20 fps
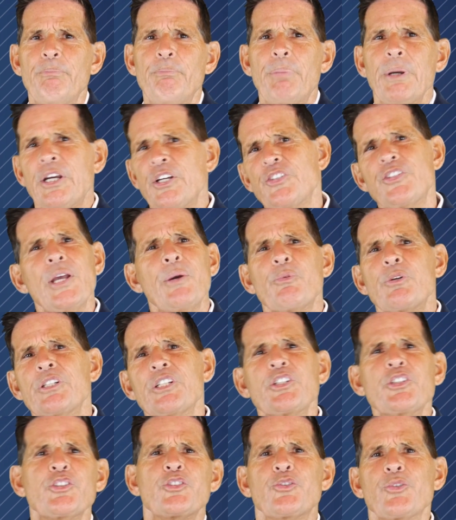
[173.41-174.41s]
because they were
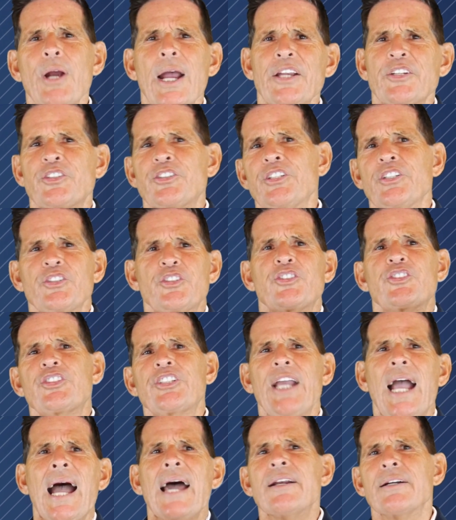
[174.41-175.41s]
distressed and
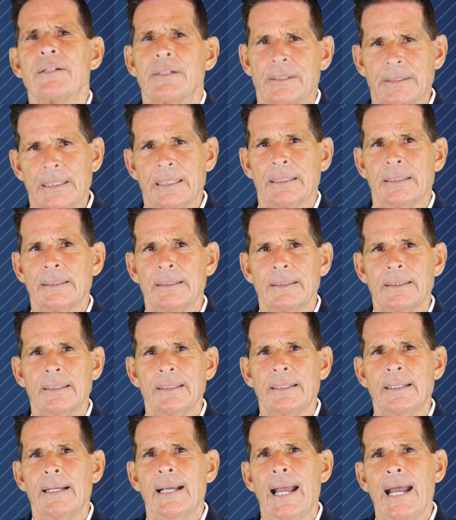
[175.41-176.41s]
scattered
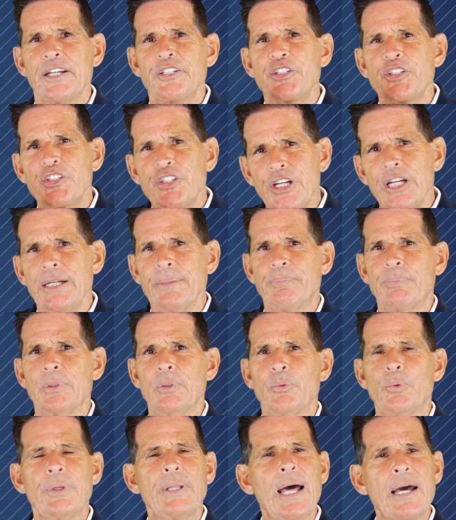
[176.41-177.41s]
as sheep
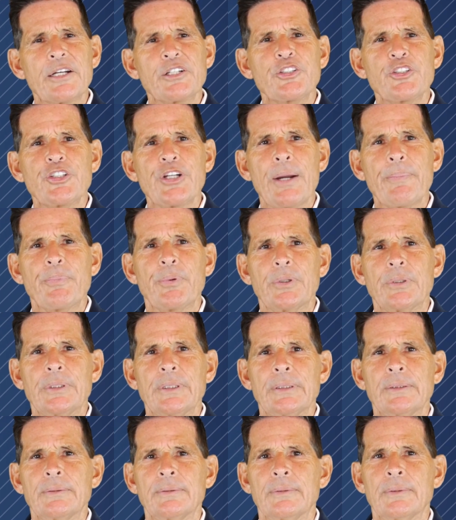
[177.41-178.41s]
without a shepherd.